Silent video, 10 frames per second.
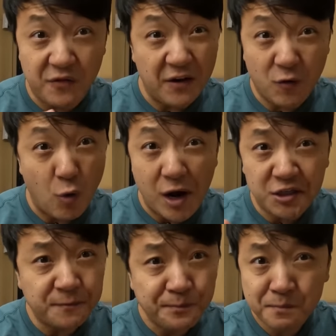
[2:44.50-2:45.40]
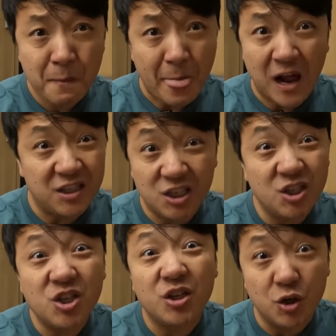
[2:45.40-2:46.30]
flavor-wise, this
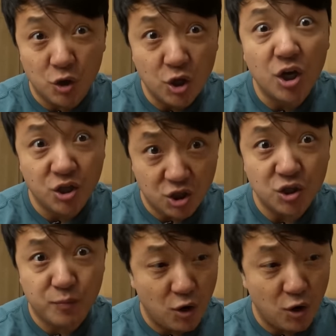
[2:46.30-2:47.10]
is a delicious